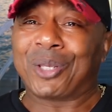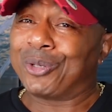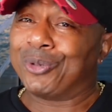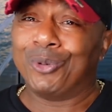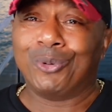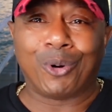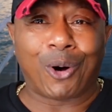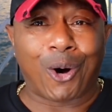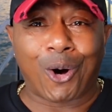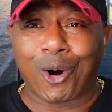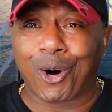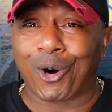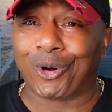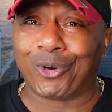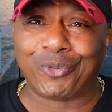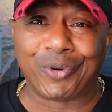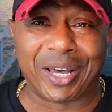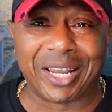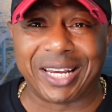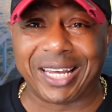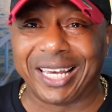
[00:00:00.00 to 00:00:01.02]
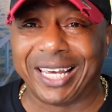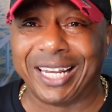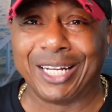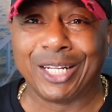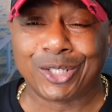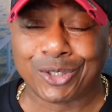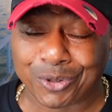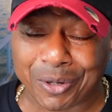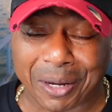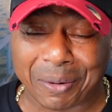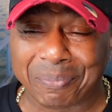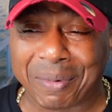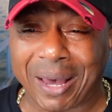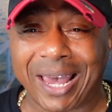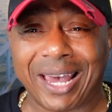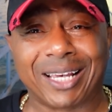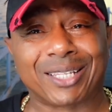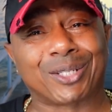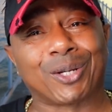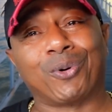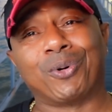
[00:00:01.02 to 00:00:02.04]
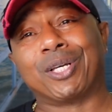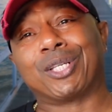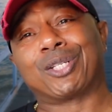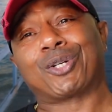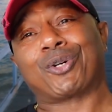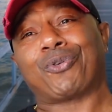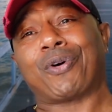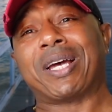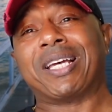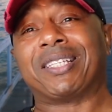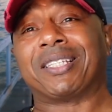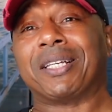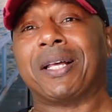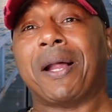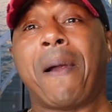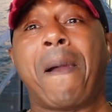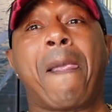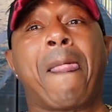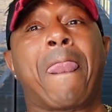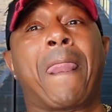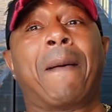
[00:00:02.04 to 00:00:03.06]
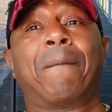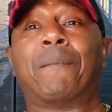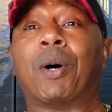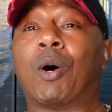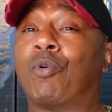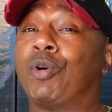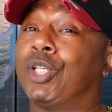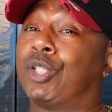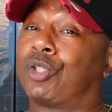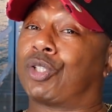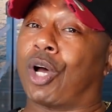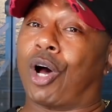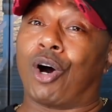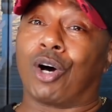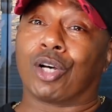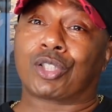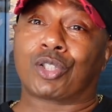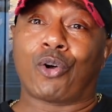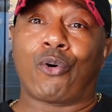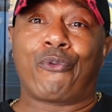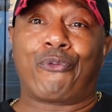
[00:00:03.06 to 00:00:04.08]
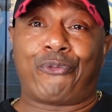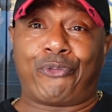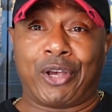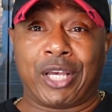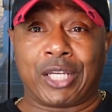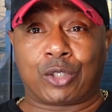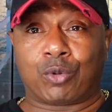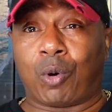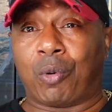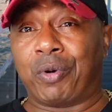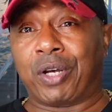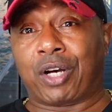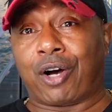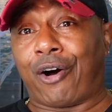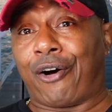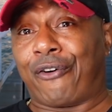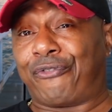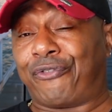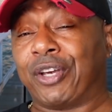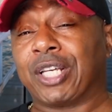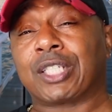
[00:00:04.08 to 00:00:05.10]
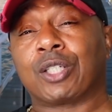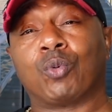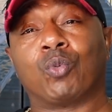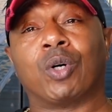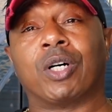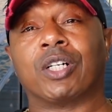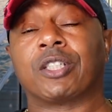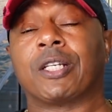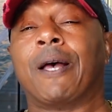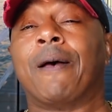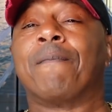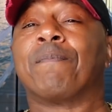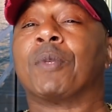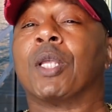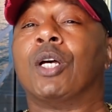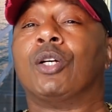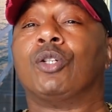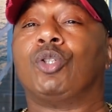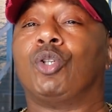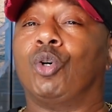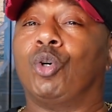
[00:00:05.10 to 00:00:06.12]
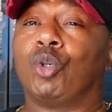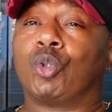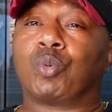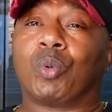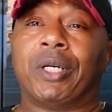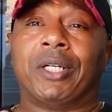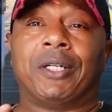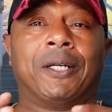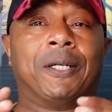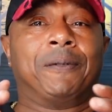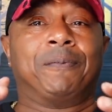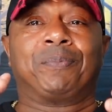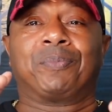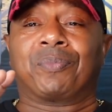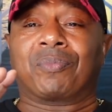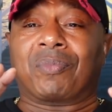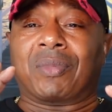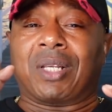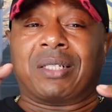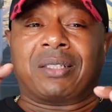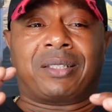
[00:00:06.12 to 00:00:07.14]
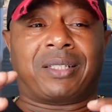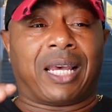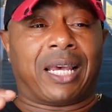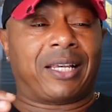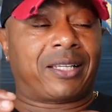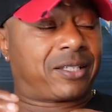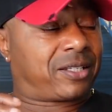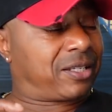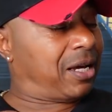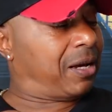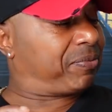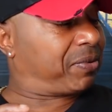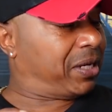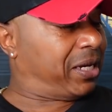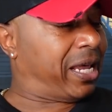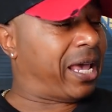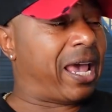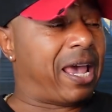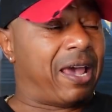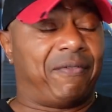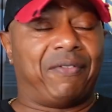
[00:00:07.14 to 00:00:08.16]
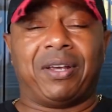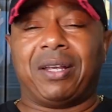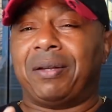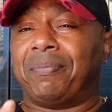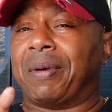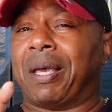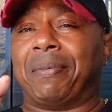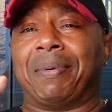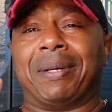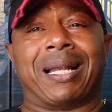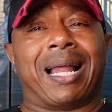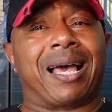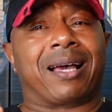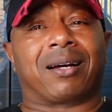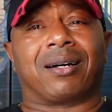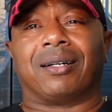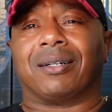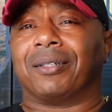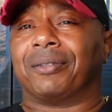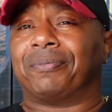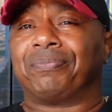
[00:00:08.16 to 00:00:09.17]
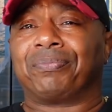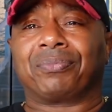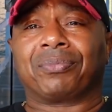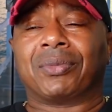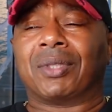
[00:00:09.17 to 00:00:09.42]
You already in the trick bag. So it's crazy. But we used to also fish. What we call fishing was dudes would take something heavy, maybe like a